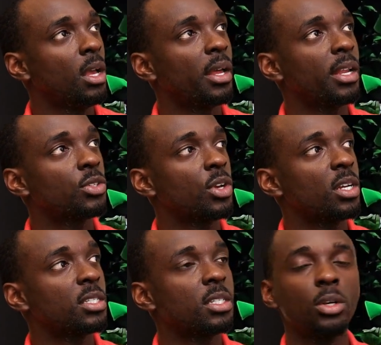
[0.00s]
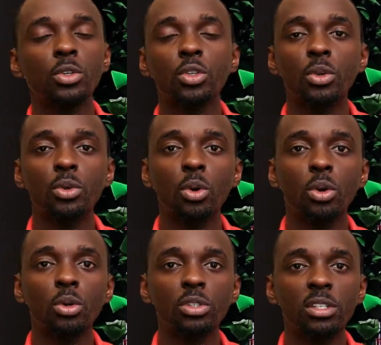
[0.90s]
And as you can see, they will show you
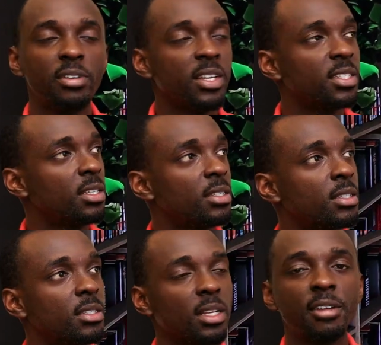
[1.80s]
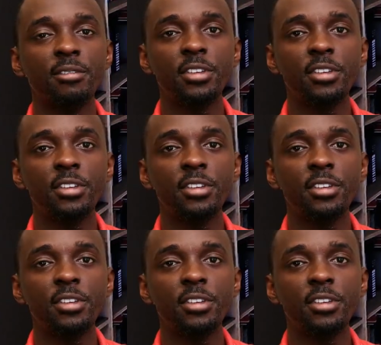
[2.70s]
all devices that are